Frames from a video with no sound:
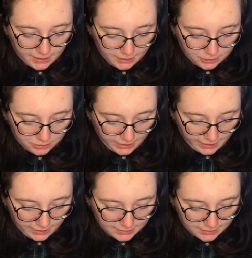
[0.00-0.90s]
literally
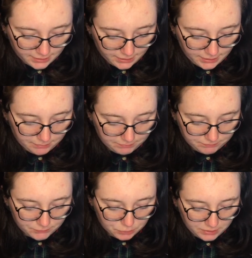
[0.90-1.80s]
has
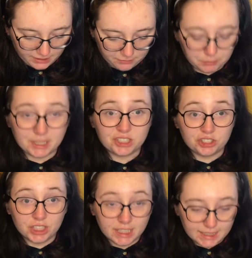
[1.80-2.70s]
all the
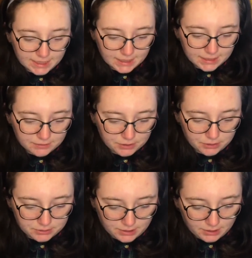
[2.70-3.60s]
information you need. If you go
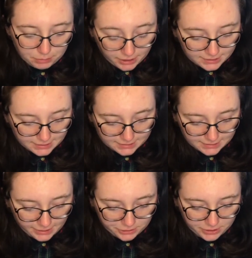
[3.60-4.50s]
onto the pricing
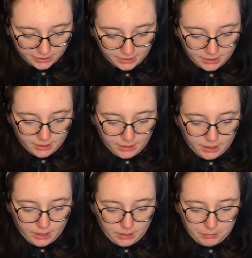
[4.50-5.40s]
section,
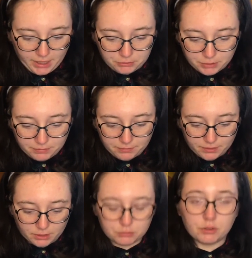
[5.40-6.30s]
and with
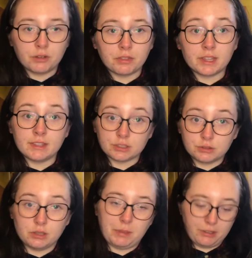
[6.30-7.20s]
one thing that's
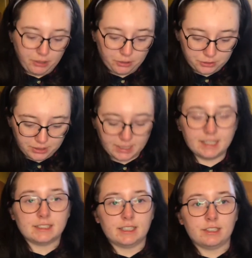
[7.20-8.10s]
cool about Notion
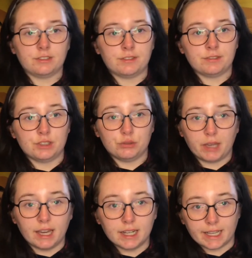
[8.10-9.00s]
is if you
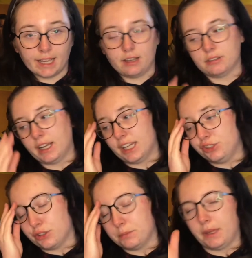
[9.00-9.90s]
get an account and
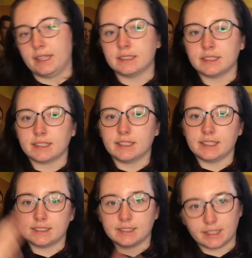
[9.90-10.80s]
you can
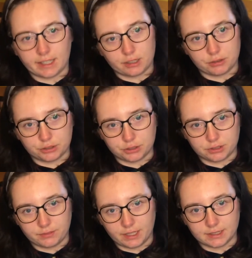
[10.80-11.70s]
basically sync it across your
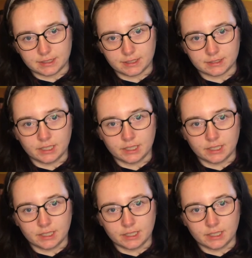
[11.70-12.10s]
devices.